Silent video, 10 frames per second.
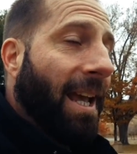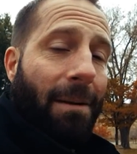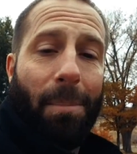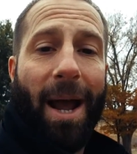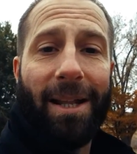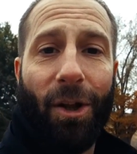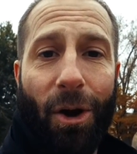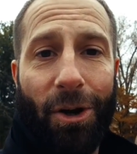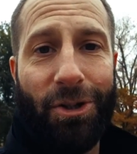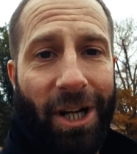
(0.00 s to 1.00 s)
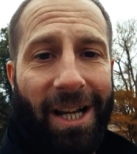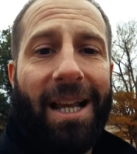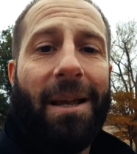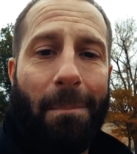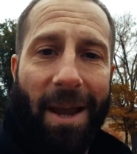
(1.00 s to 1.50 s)
By and large,
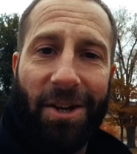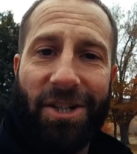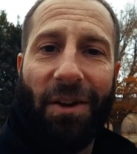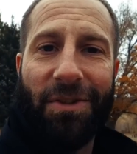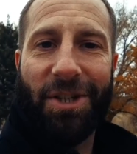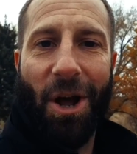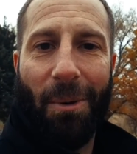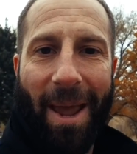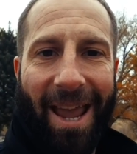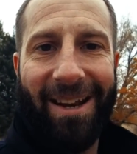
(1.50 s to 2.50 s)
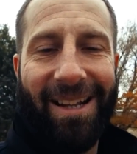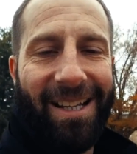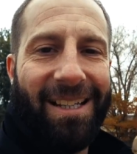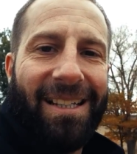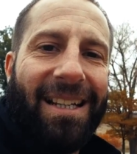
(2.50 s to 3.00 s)
make yourself a snowman,
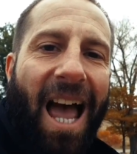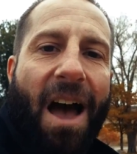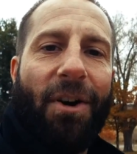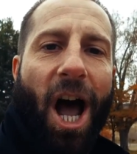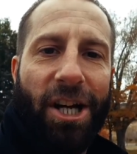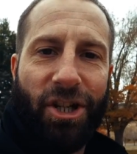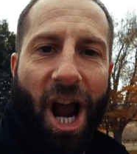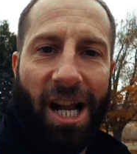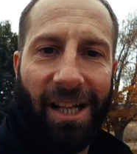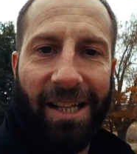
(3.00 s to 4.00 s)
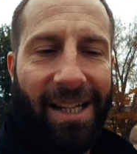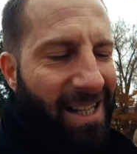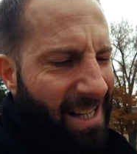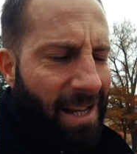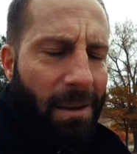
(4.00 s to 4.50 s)
have a hot chocolate,
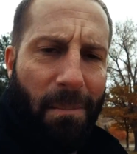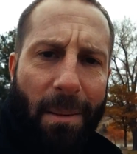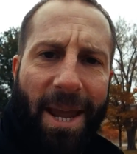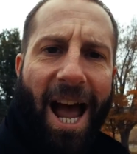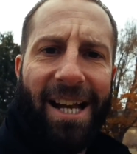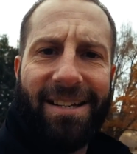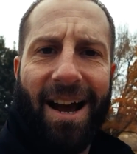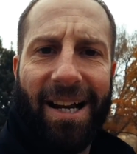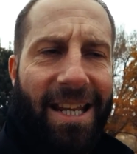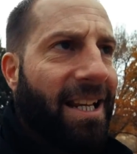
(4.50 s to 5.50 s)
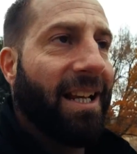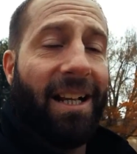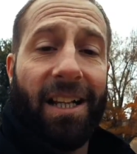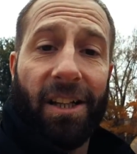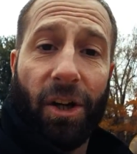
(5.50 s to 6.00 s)
maybe a hot toddy,
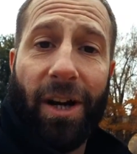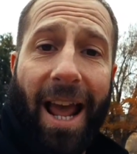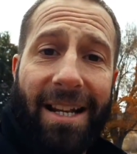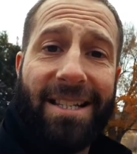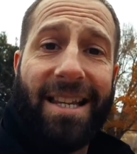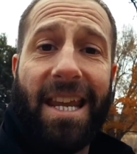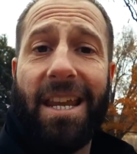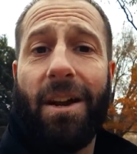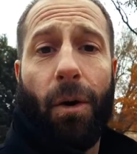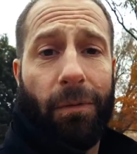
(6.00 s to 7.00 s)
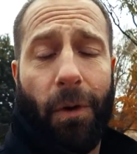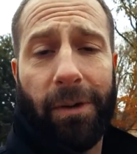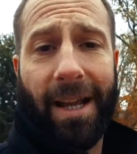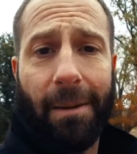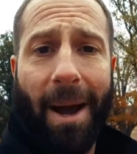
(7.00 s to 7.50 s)
learn how to ski or fall
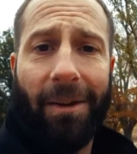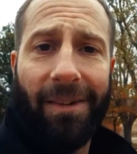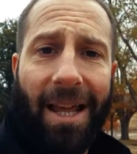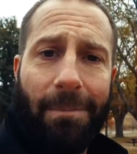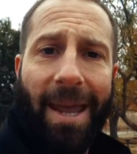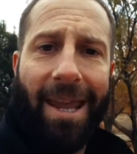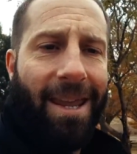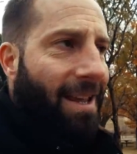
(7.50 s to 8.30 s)
down a mountain like me,